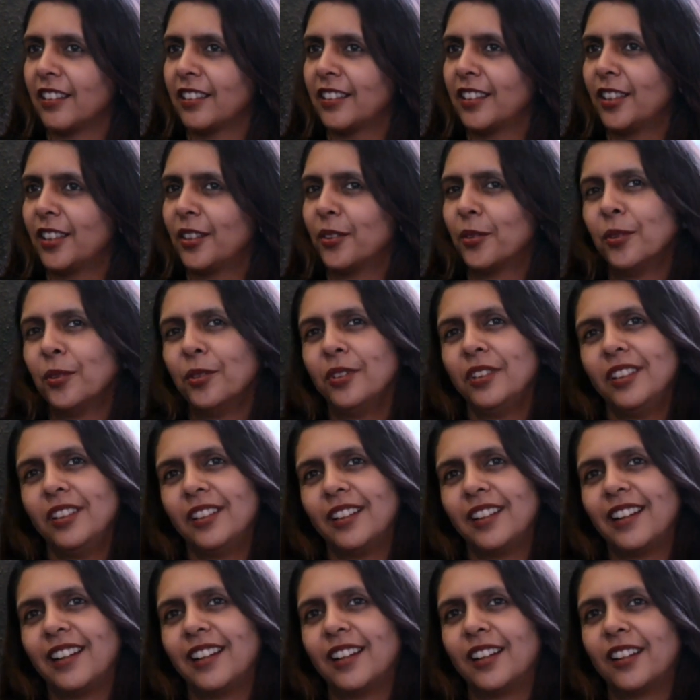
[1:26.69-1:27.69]
the whole
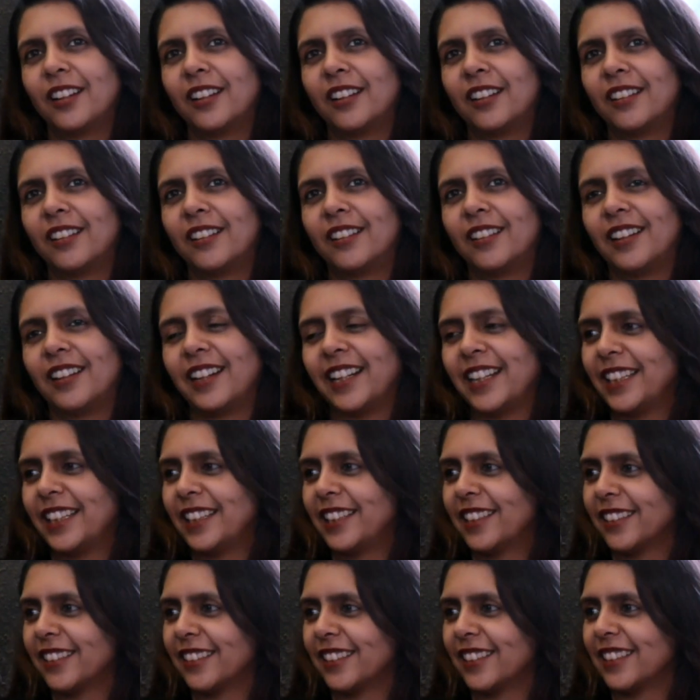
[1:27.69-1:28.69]

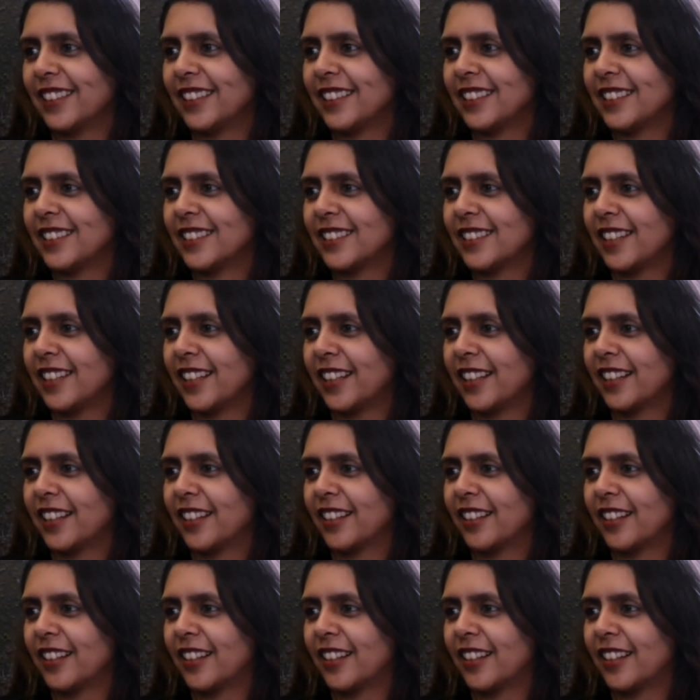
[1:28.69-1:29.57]
idea is like